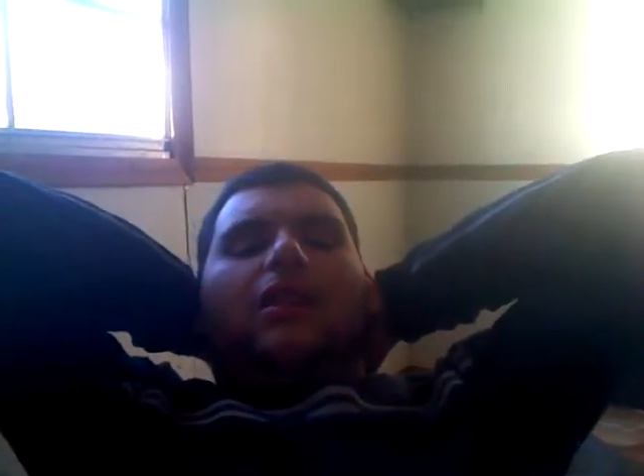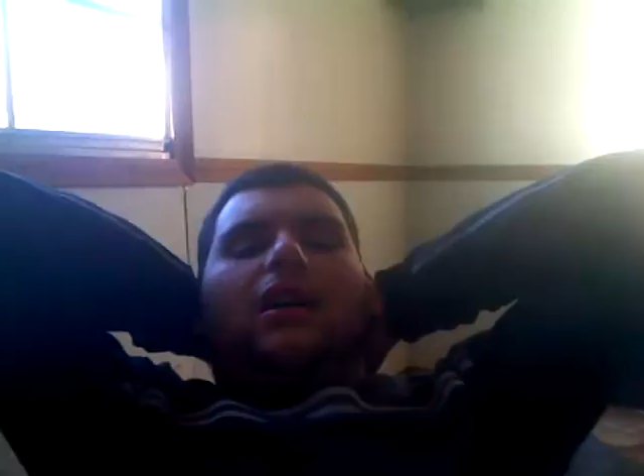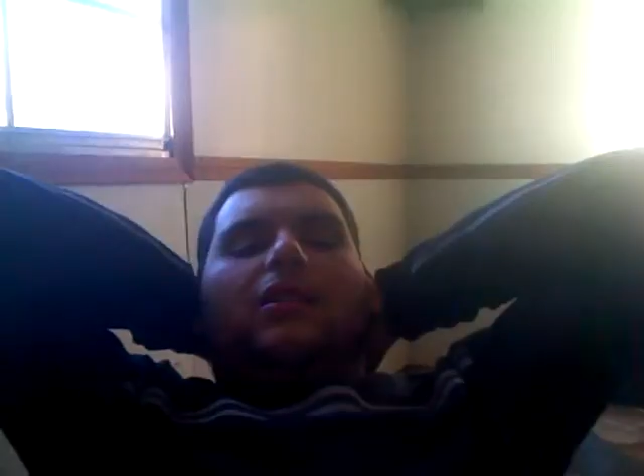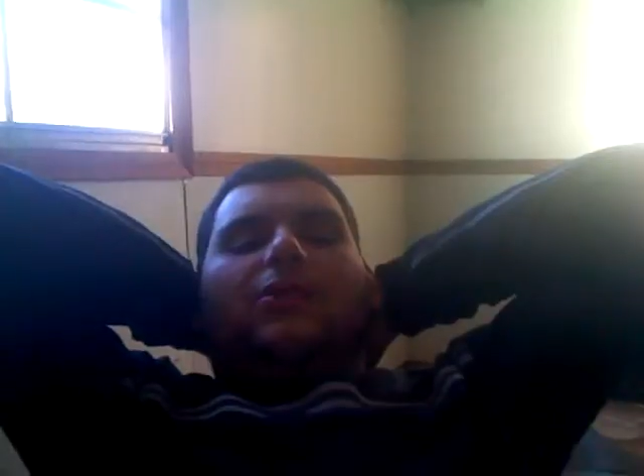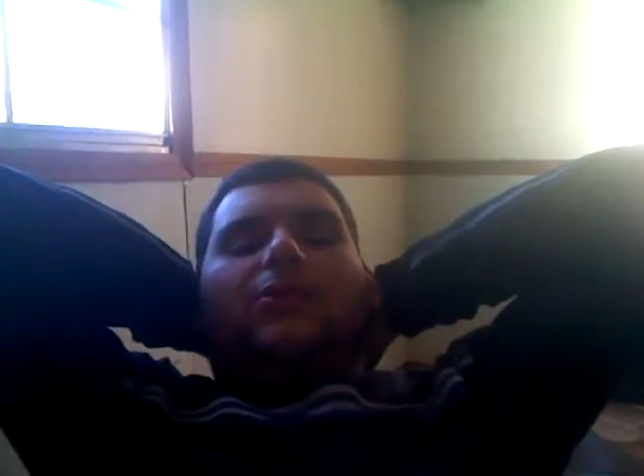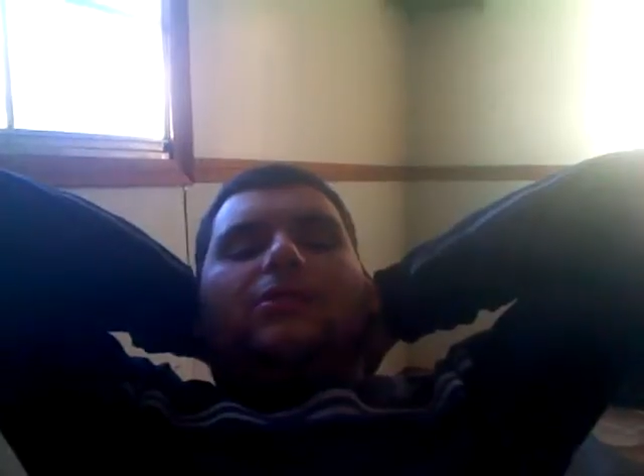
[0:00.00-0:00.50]

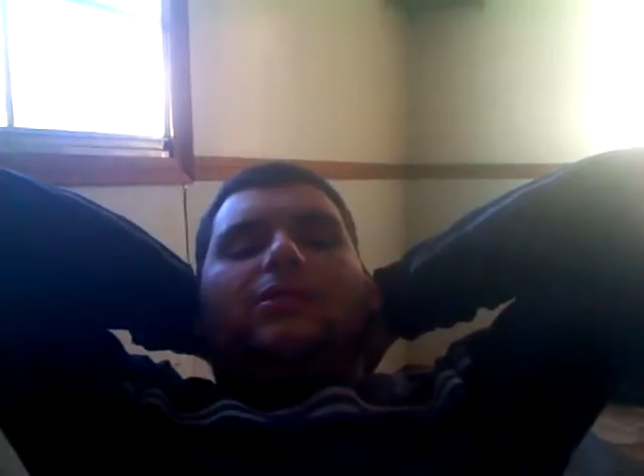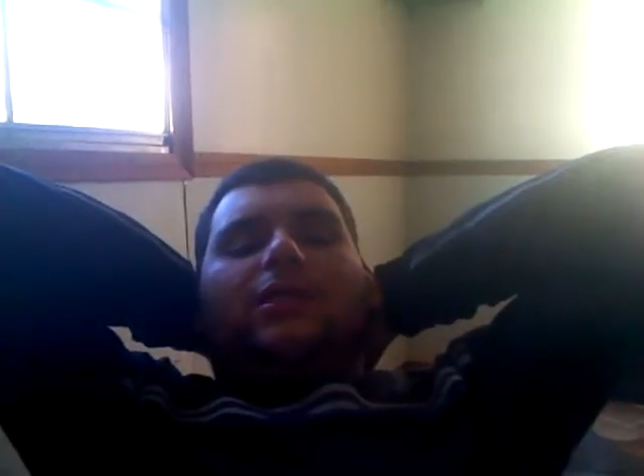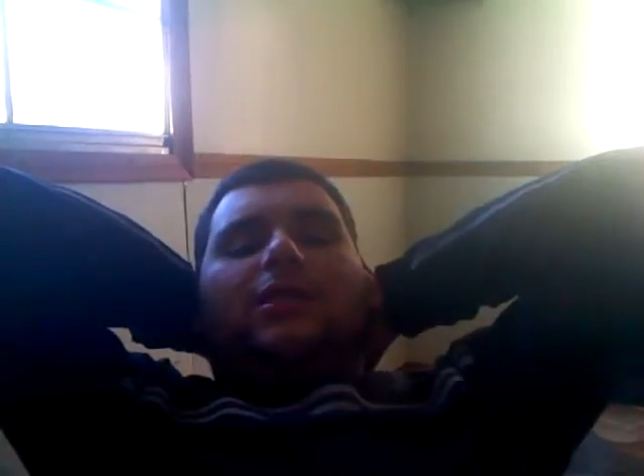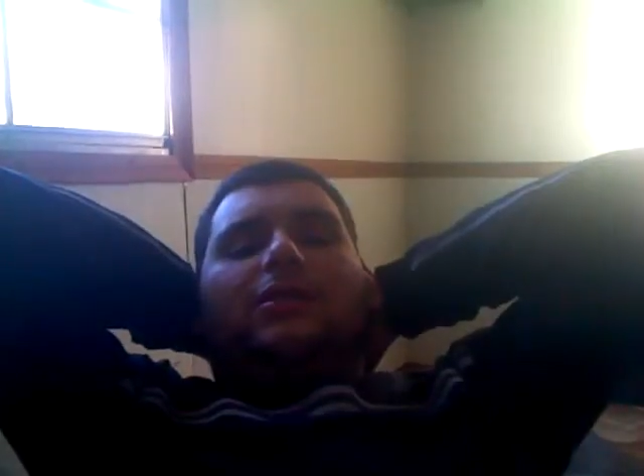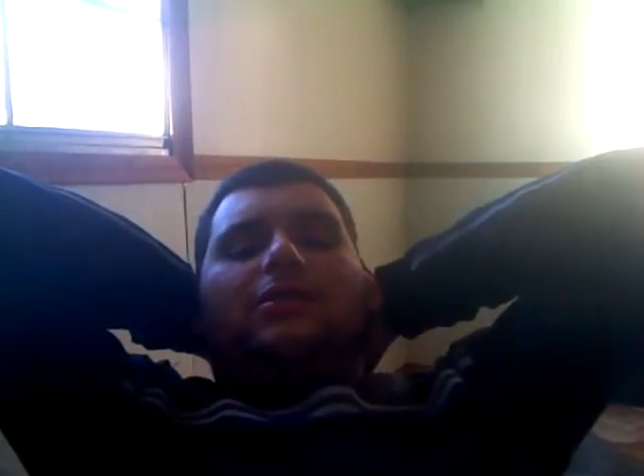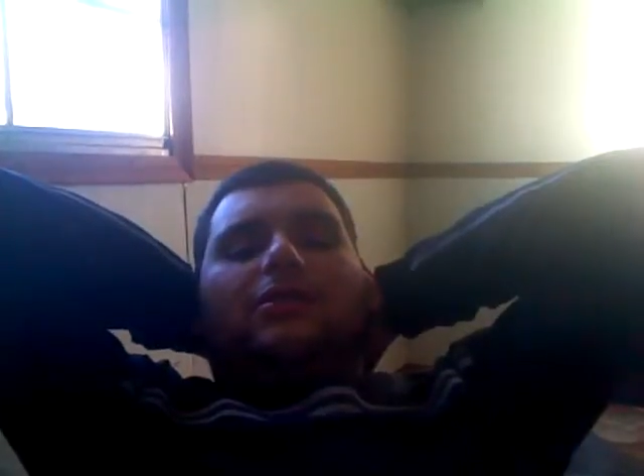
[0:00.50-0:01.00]
As far as
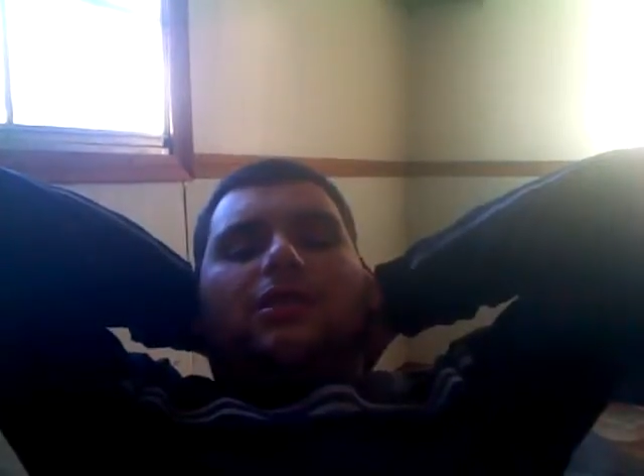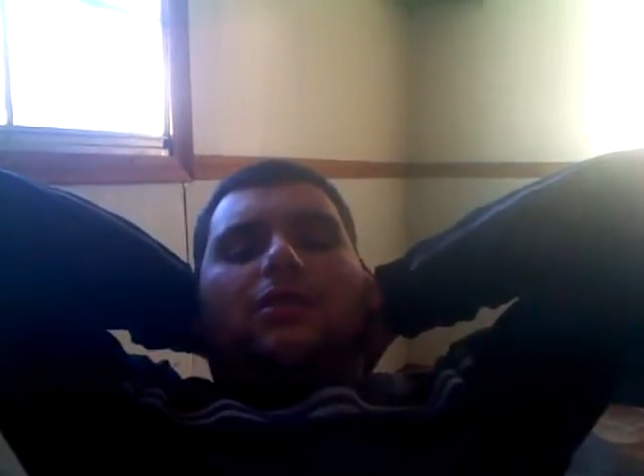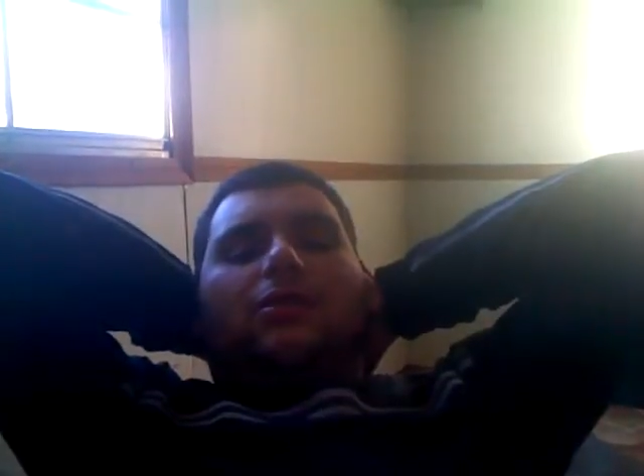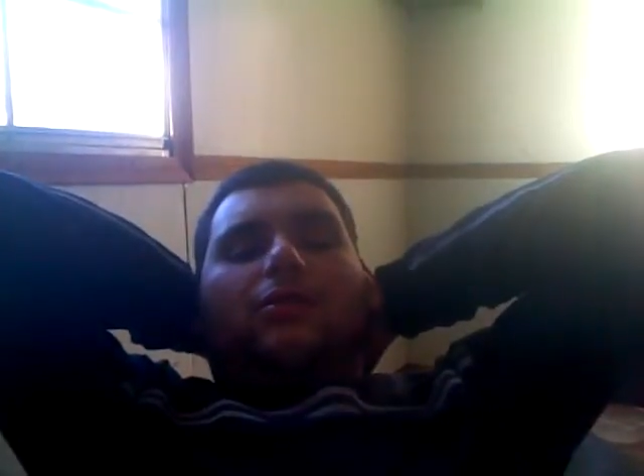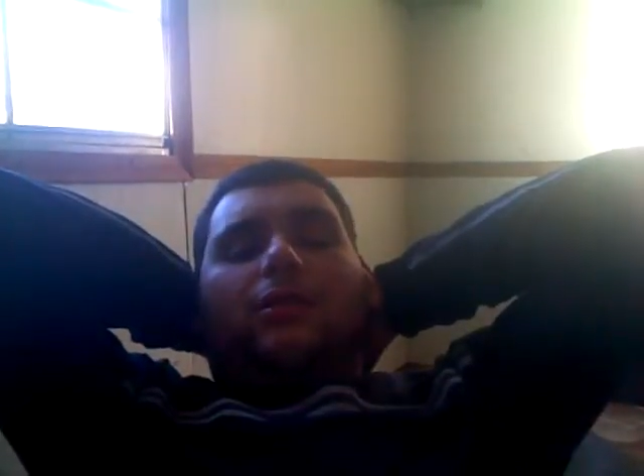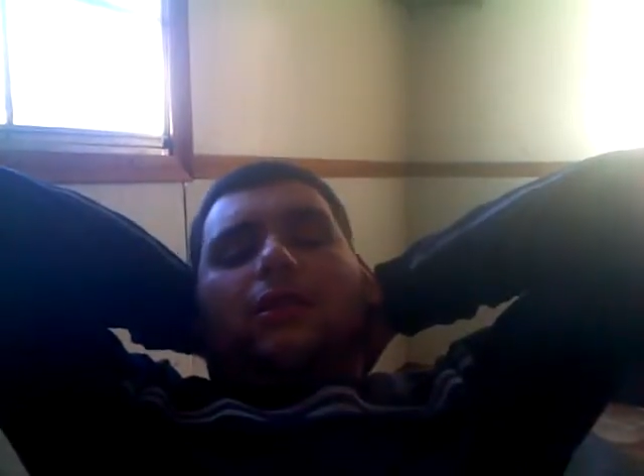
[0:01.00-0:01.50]
skills
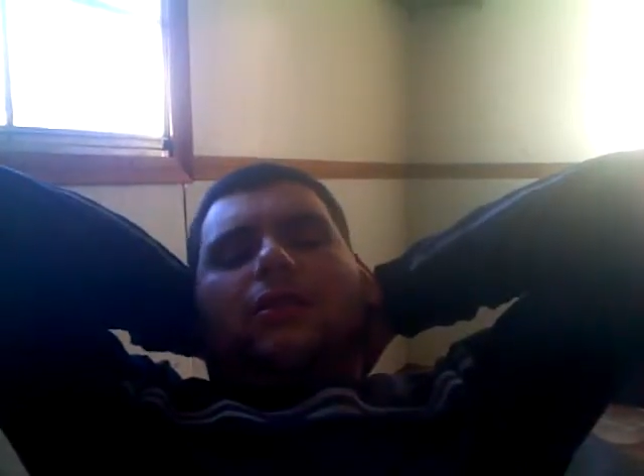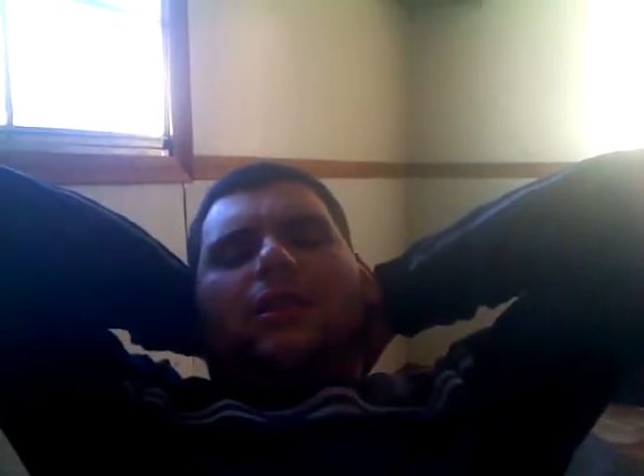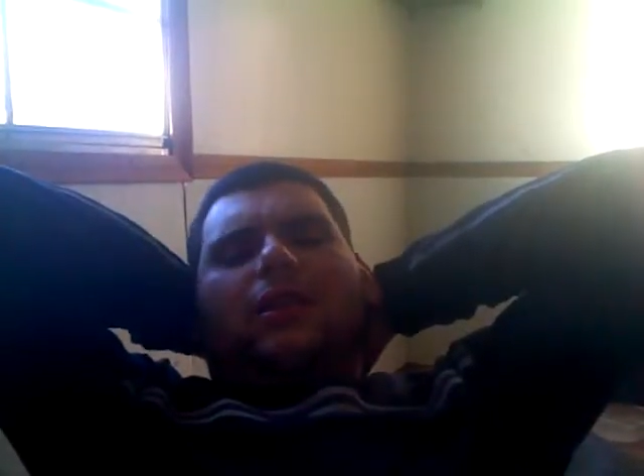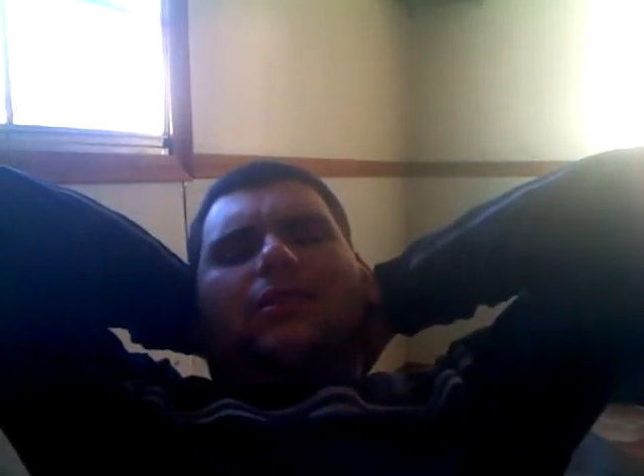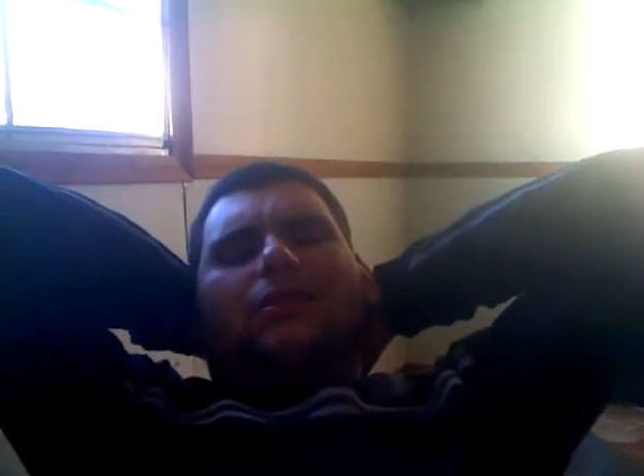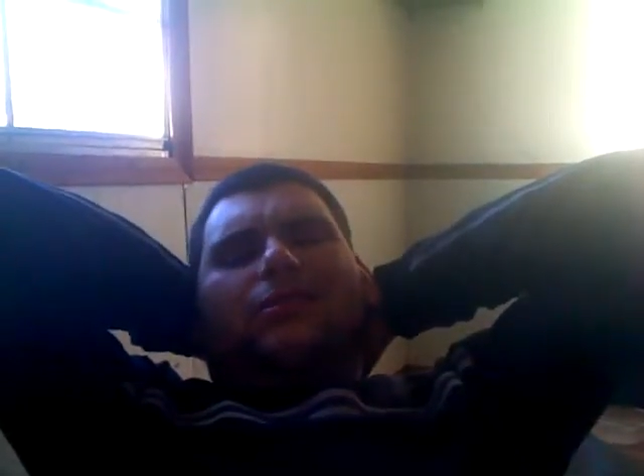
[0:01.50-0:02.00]
go, with Kurt
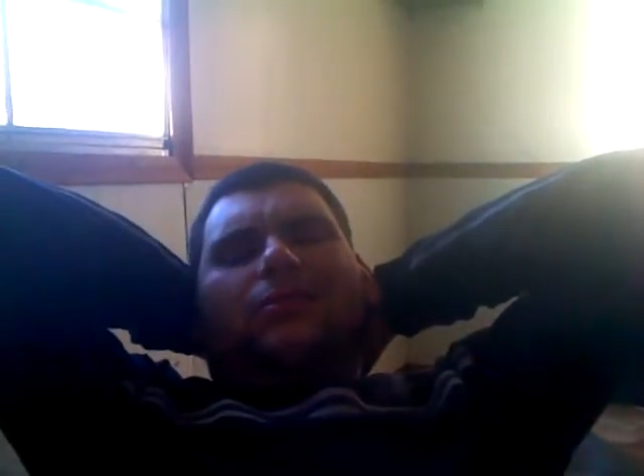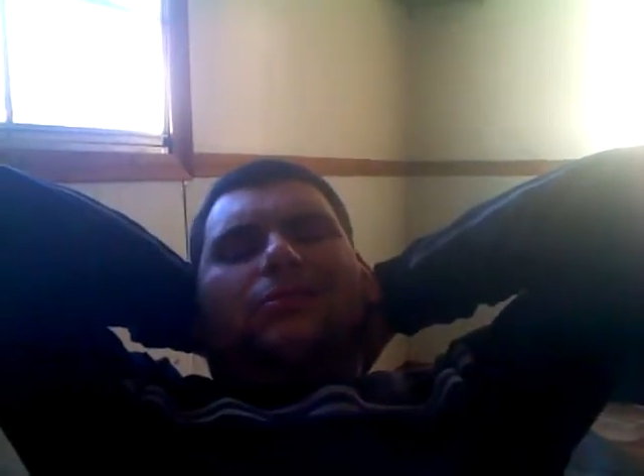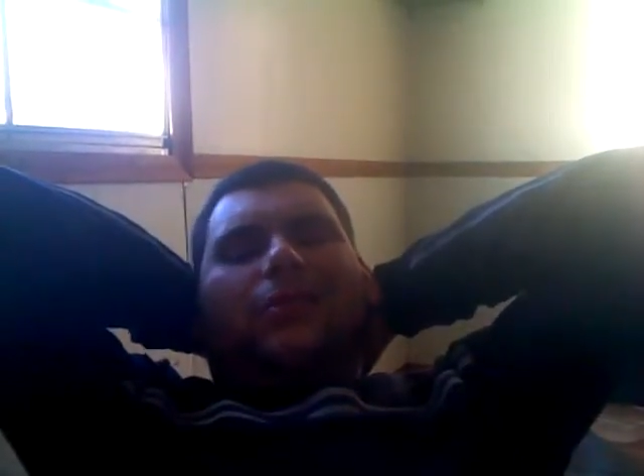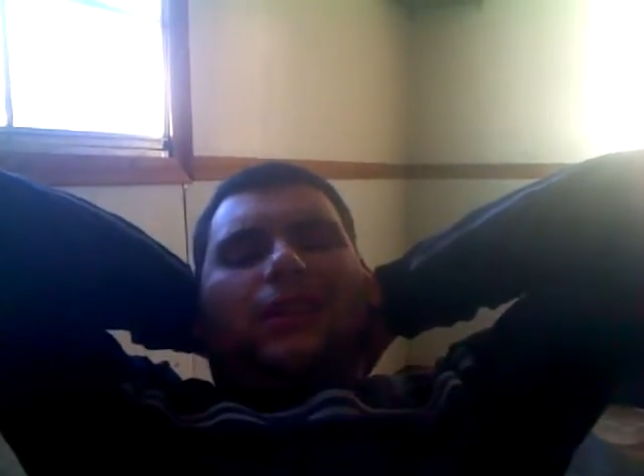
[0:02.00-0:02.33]
Angle